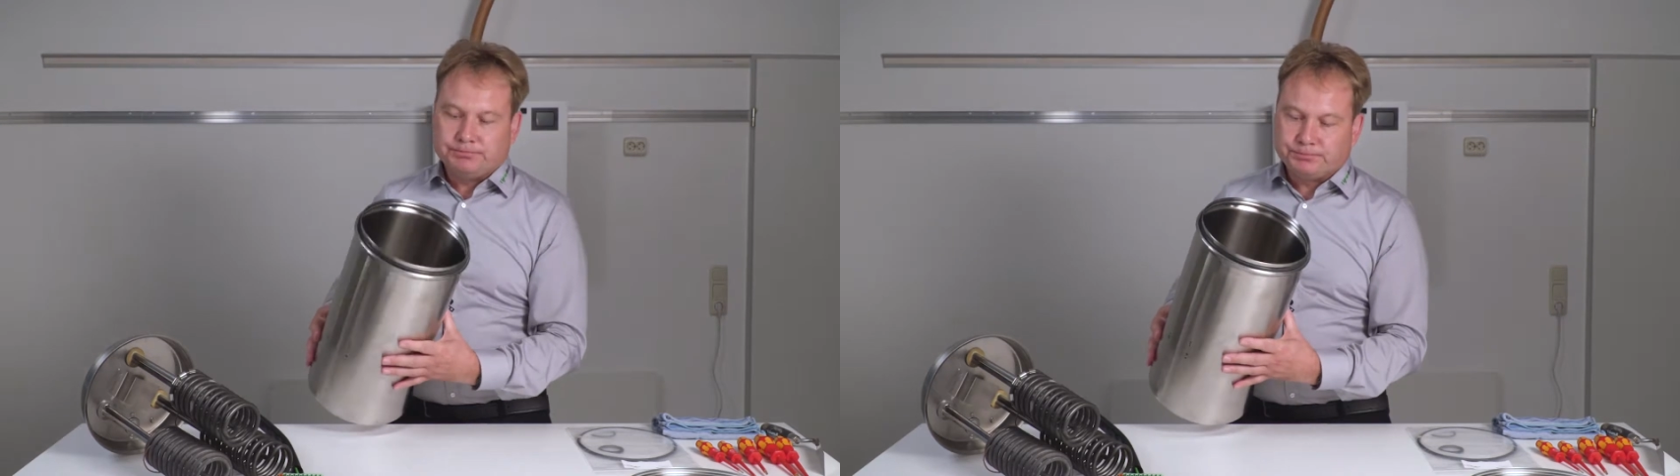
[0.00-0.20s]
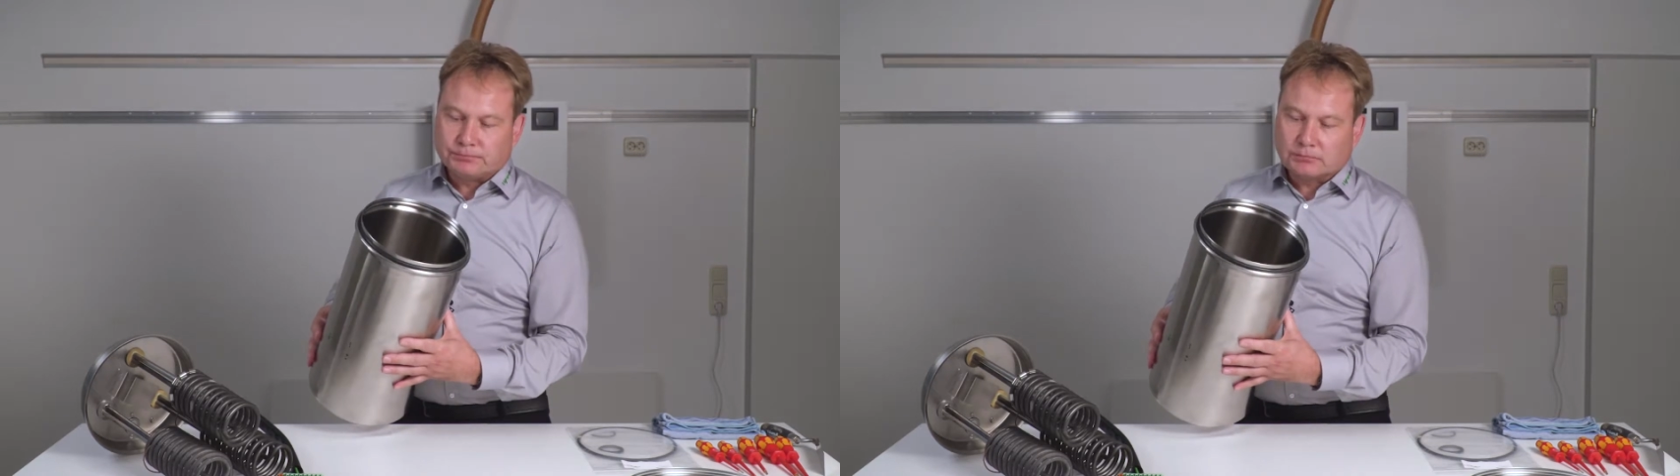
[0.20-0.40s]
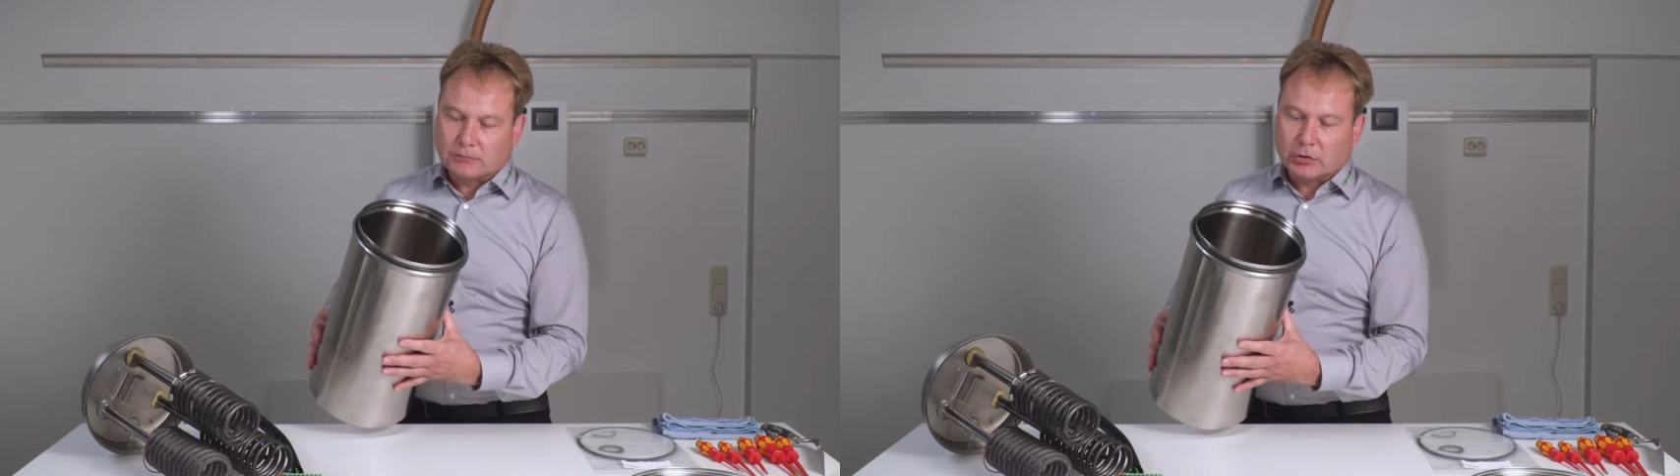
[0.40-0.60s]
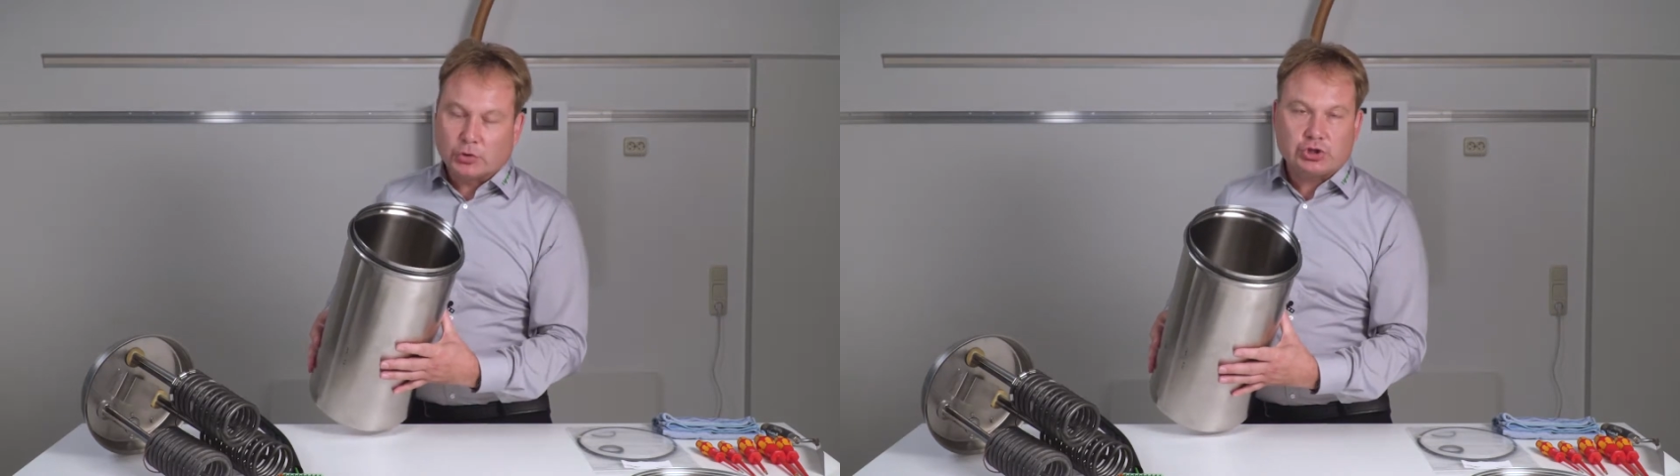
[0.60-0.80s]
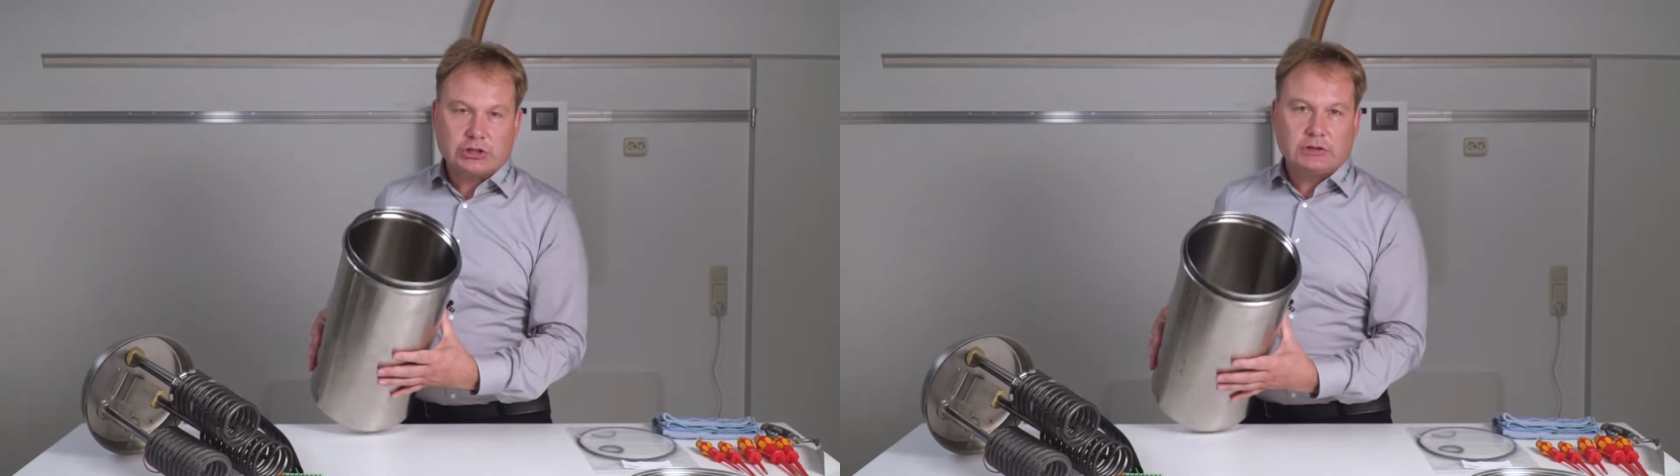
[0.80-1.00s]
they have to
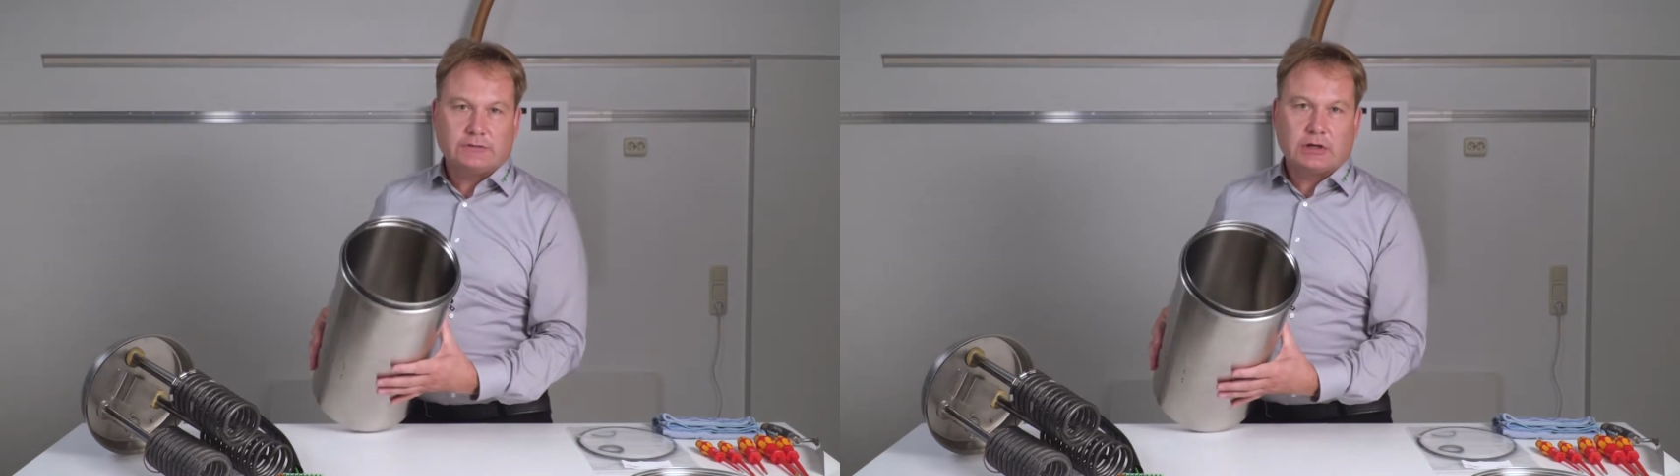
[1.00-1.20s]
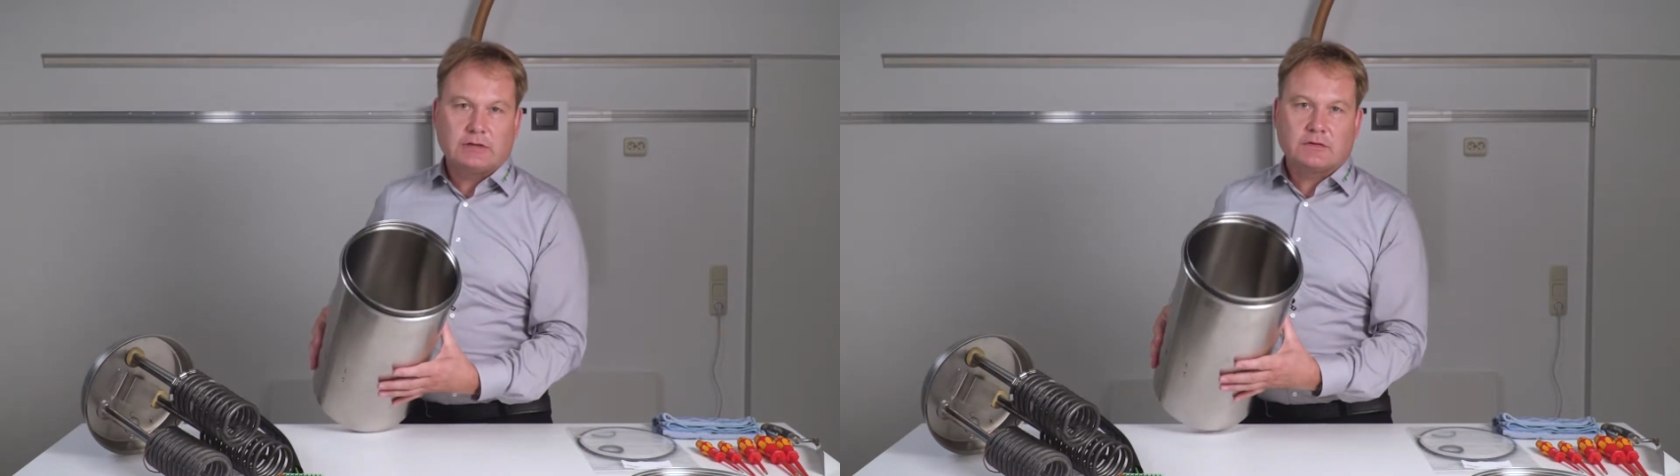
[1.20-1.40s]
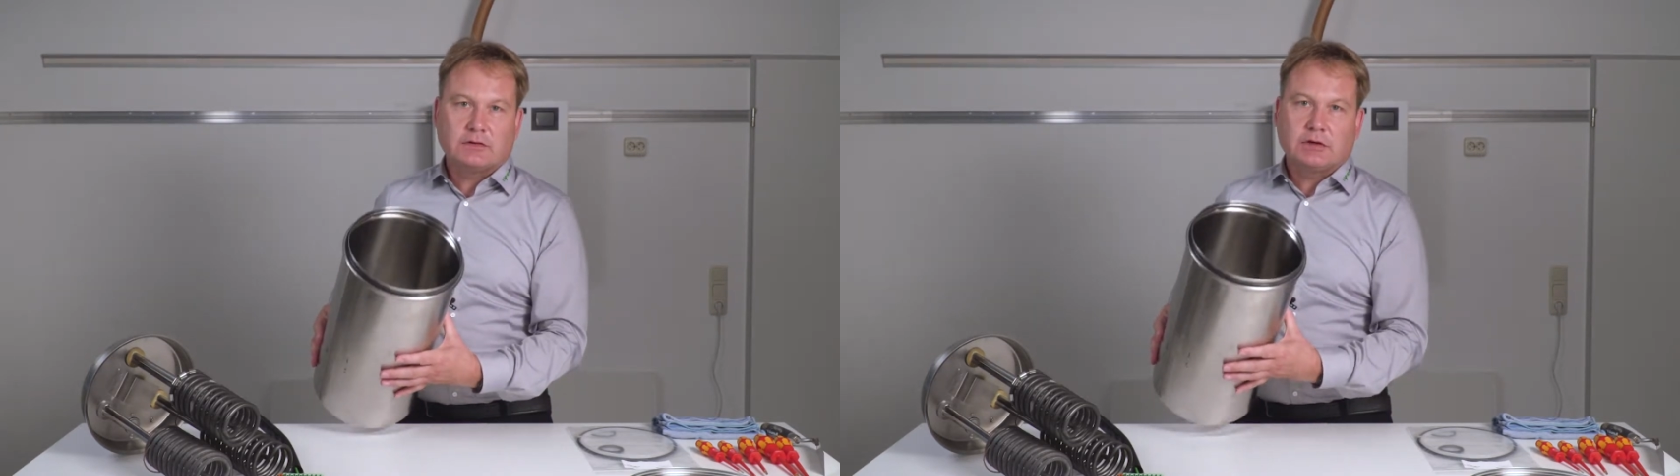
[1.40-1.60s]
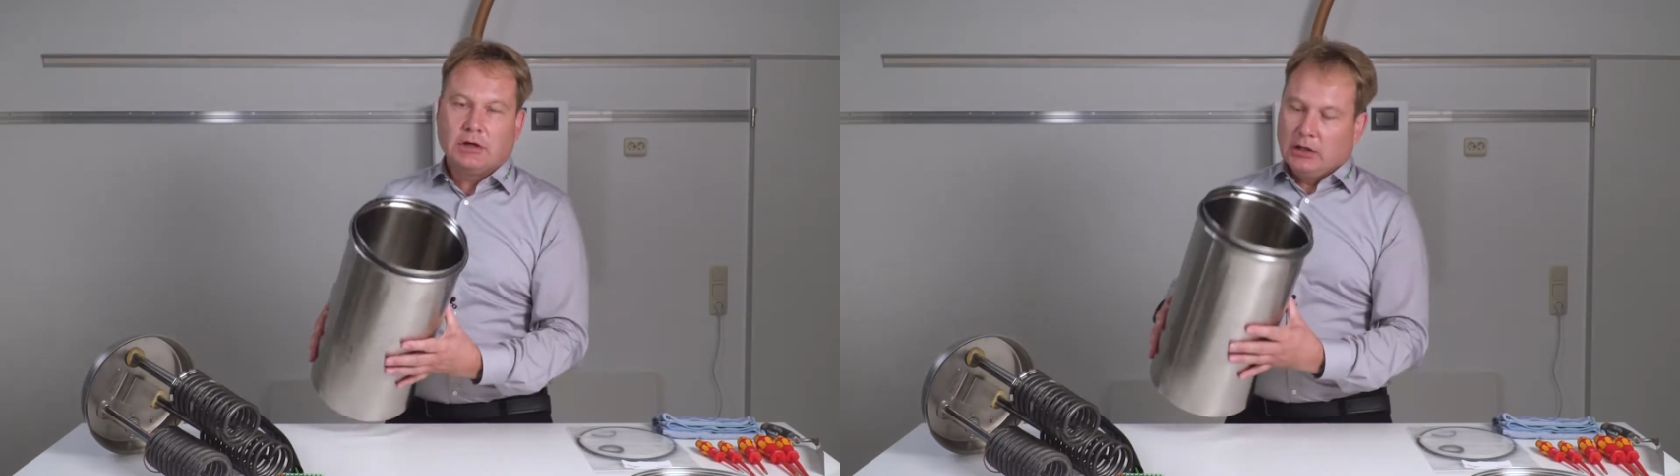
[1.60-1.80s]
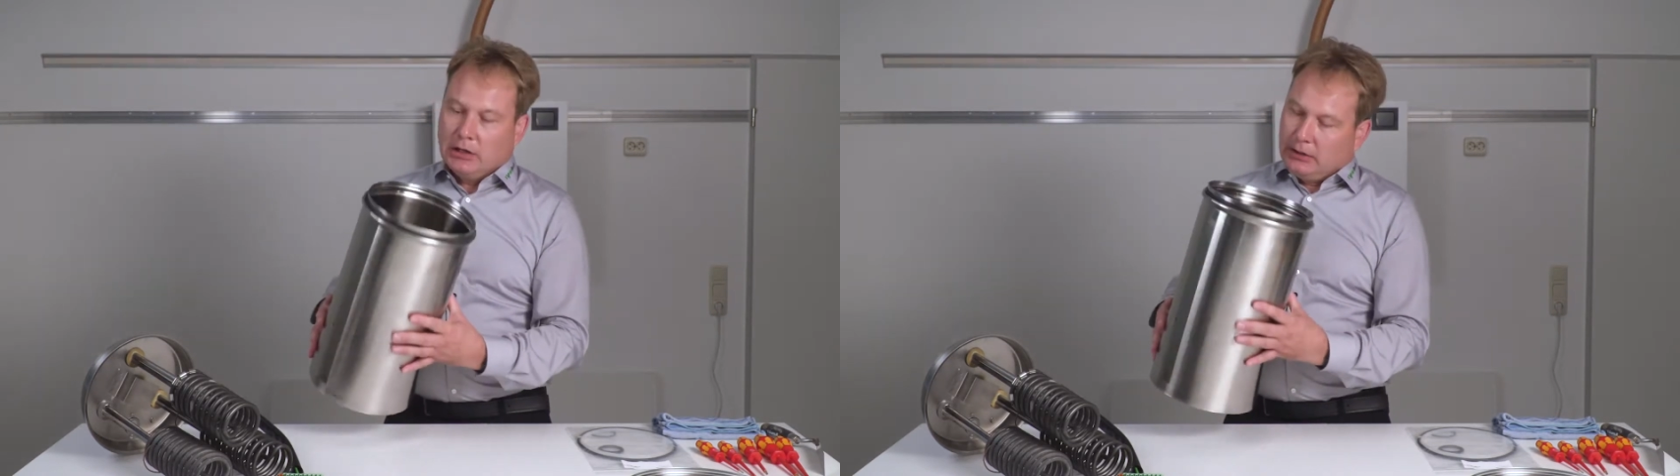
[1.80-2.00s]
be removed
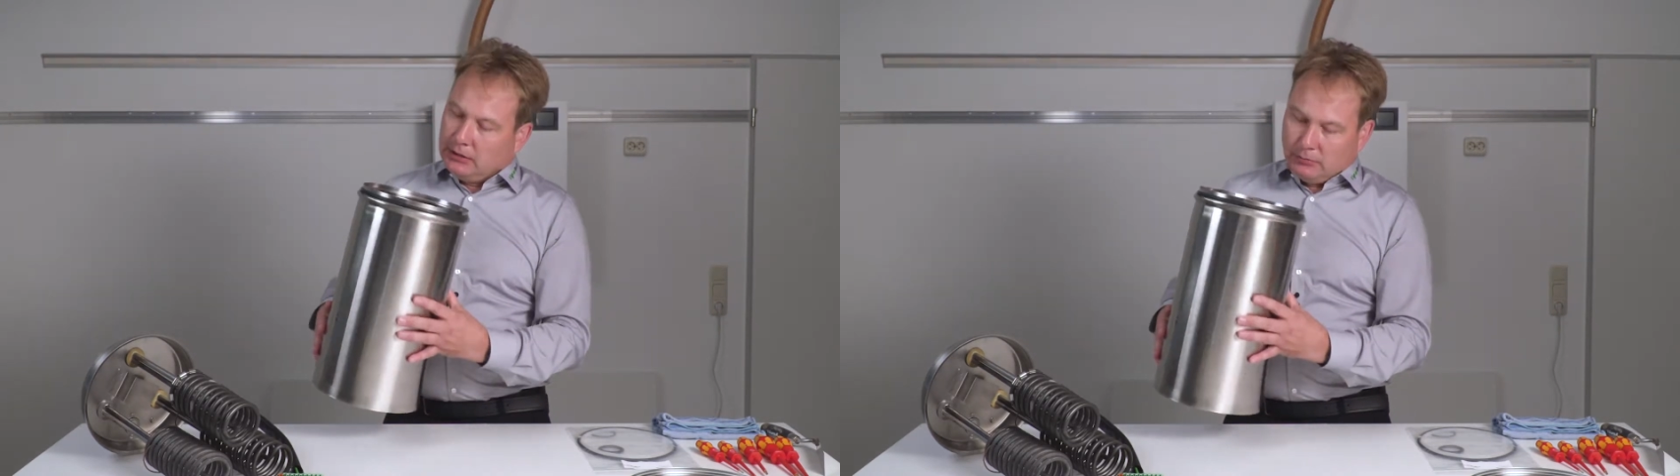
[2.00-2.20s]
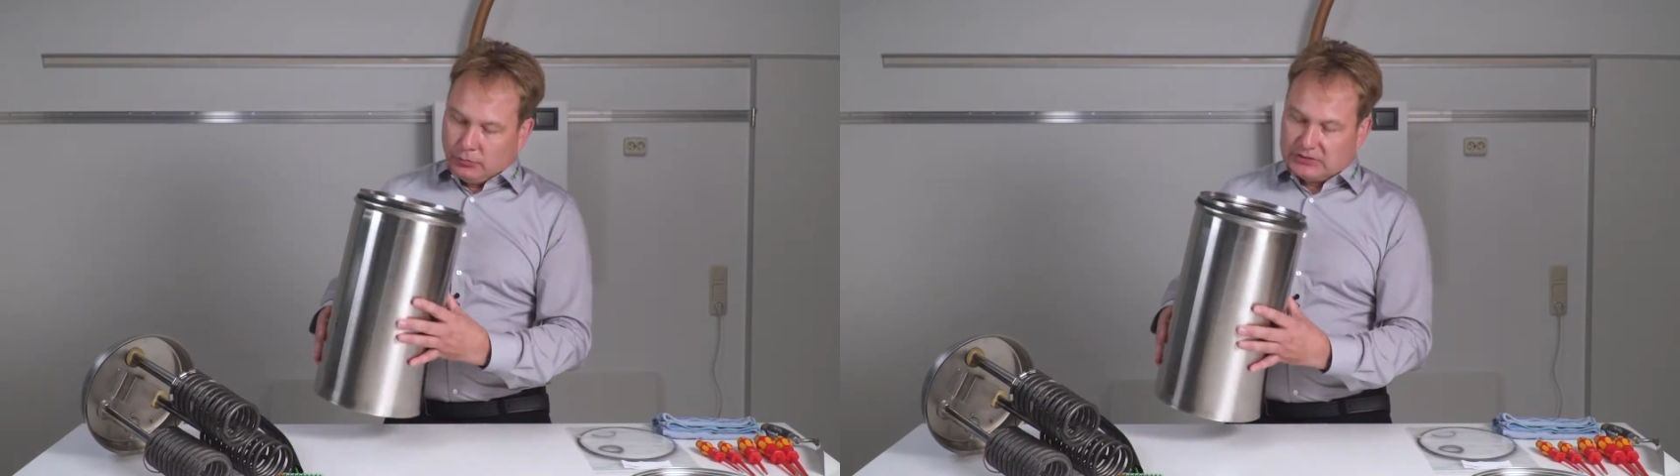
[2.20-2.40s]
mechanically.